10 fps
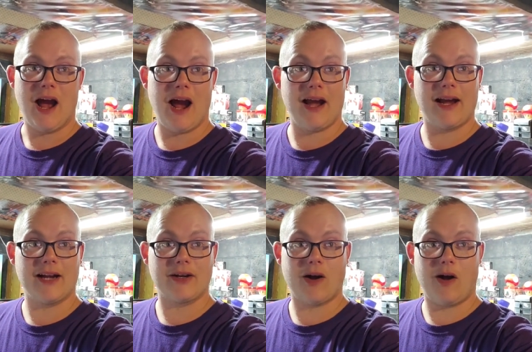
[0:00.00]
I got
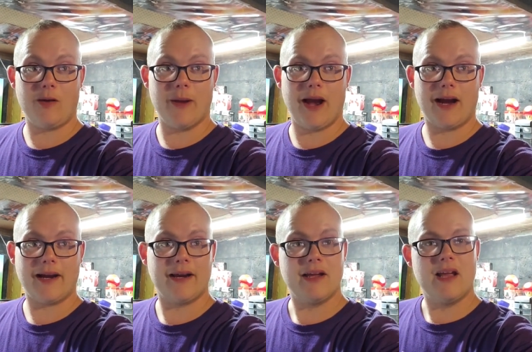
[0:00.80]
a call
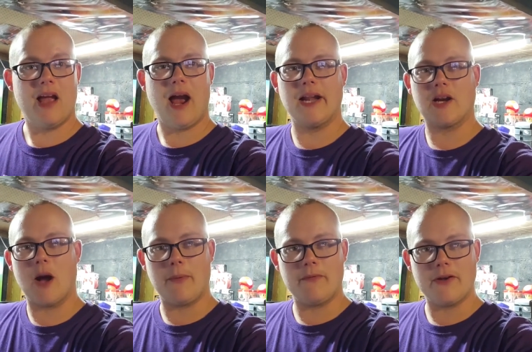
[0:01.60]
back. I had a
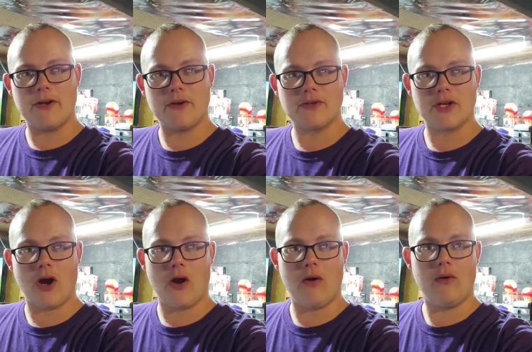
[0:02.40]
couple videos
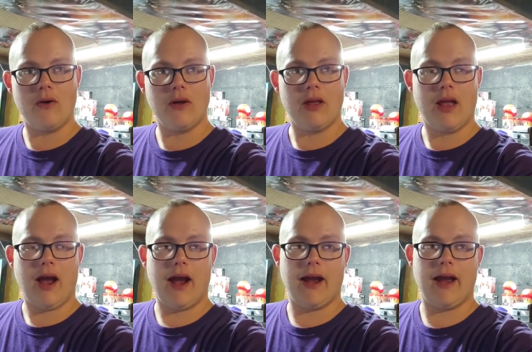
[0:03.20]
ago.
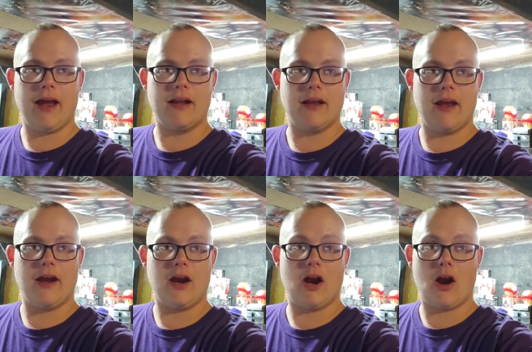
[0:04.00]
I had
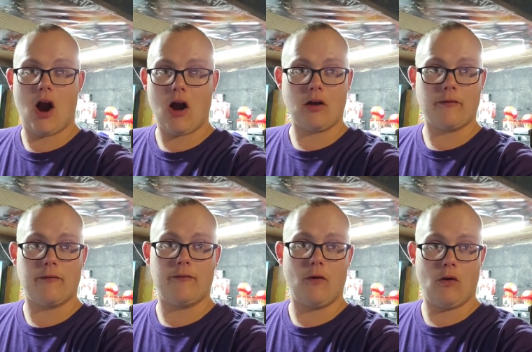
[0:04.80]
a car
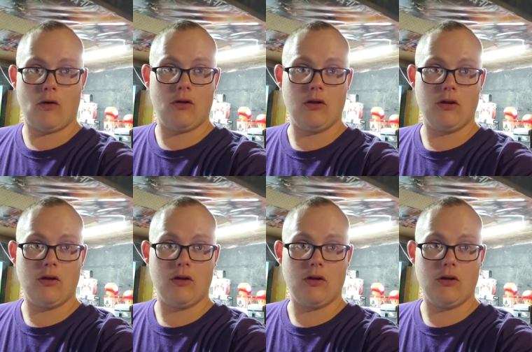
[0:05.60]
full